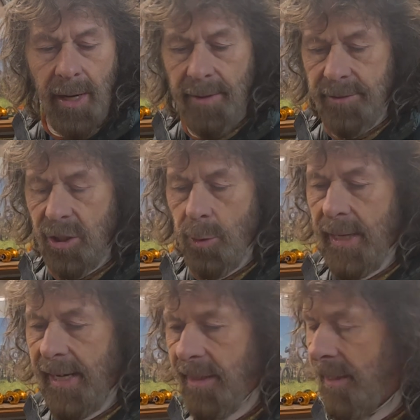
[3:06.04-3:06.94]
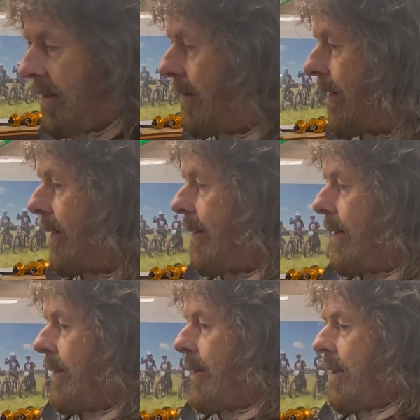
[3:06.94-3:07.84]
after doing anything.
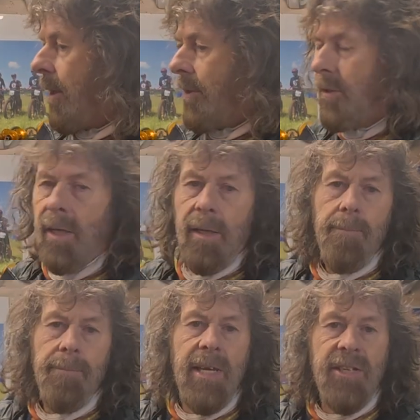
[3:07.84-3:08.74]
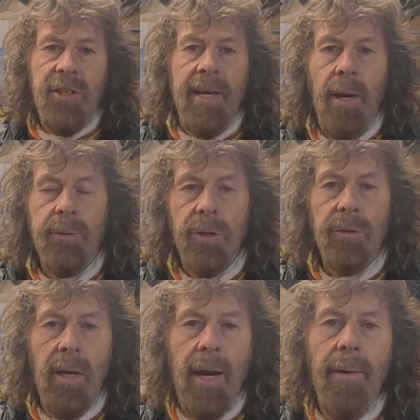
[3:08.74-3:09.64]
Like yesterday I was on
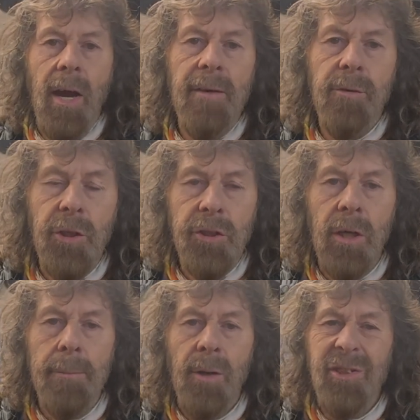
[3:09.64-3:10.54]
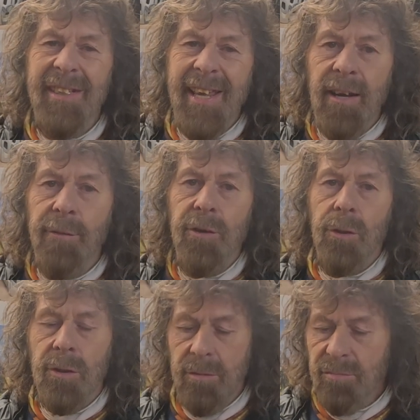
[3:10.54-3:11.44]
an hour and a half on the turbo. Today I
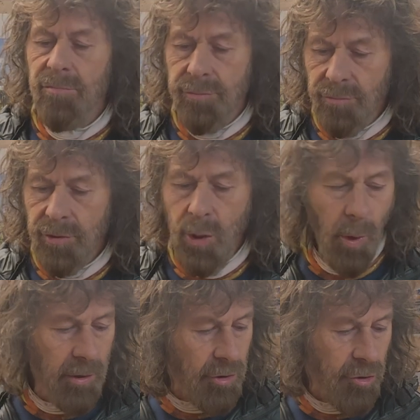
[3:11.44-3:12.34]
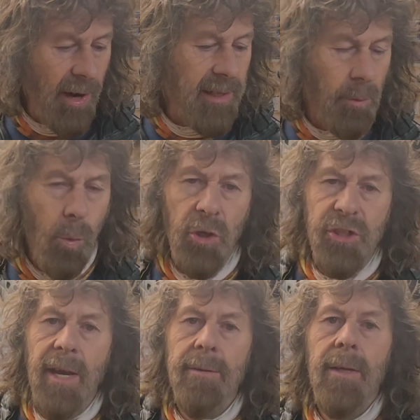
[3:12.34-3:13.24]
feel quite drained and
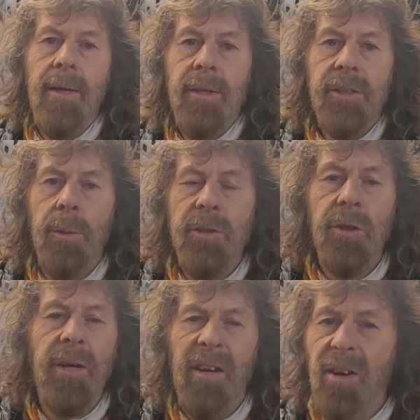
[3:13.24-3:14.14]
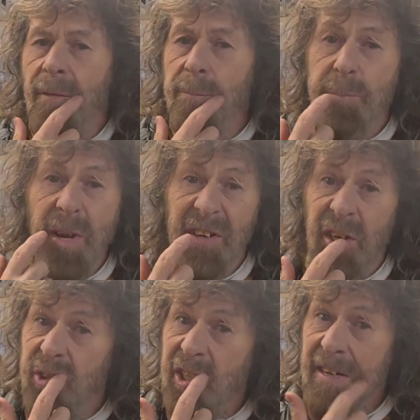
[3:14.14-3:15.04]
washed out. So I do, and I've got a bit of an
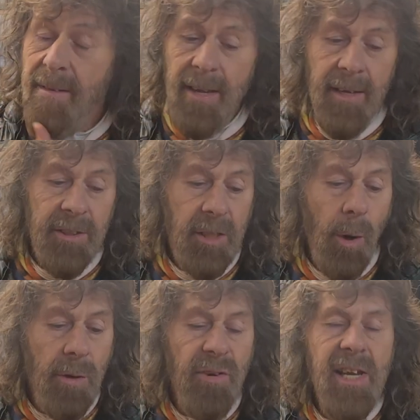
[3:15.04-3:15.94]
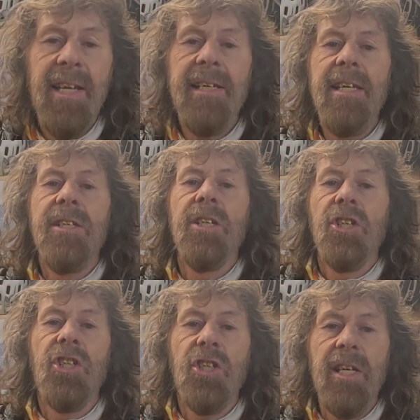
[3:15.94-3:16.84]
ulcer. So I really need to
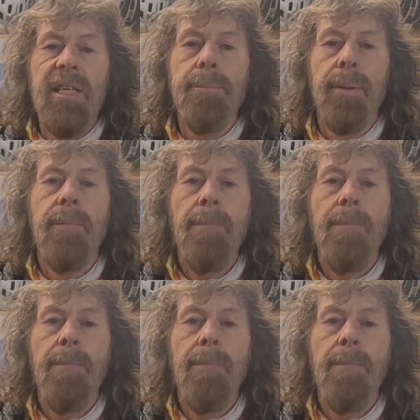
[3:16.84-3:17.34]
sleep.